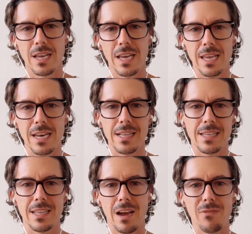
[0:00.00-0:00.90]
And
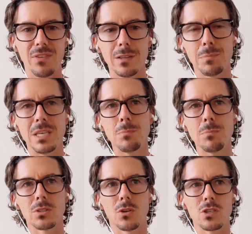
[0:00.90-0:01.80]
I feel
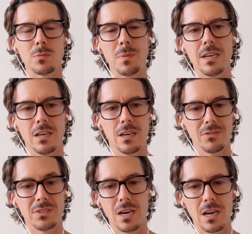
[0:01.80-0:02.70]
people don't spend
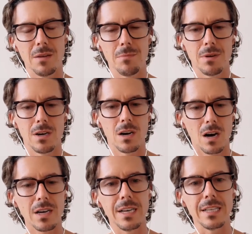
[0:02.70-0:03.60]
enough time
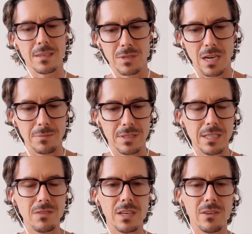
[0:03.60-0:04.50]
on it sometimes,
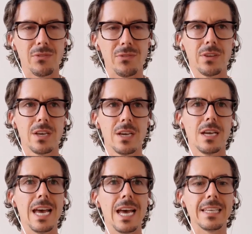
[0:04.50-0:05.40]
even if,
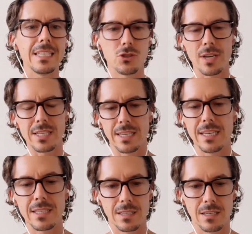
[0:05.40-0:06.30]
and this
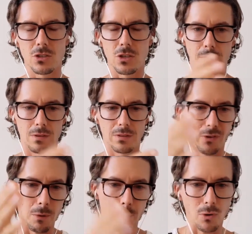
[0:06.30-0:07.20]
translates to
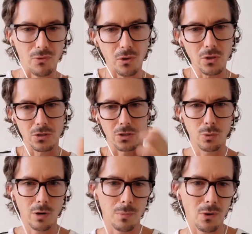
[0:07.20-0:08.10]
from a portfolio to
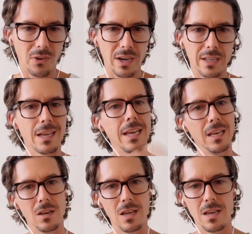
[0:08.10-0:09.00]
Twitter profile
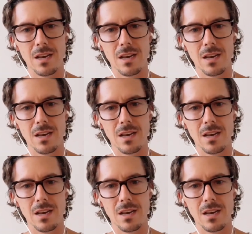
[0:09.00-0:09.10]
and